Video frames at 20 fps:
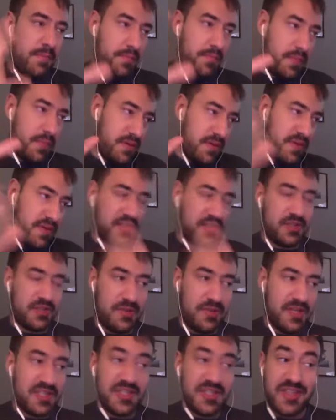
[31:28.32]
this
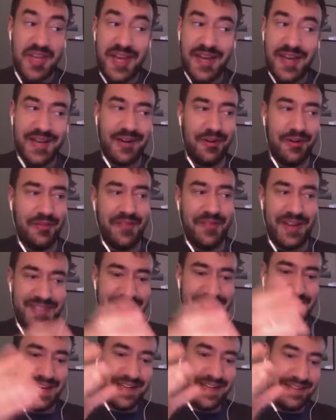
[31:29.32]
this thing or
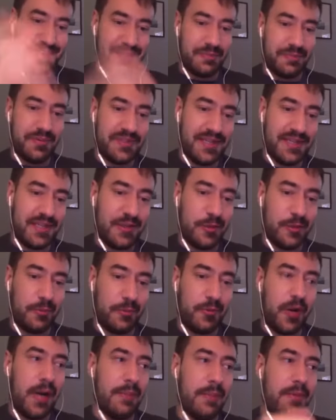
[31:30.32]
investigating this particular
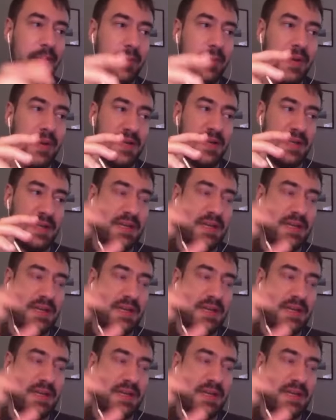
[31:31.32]
problem it,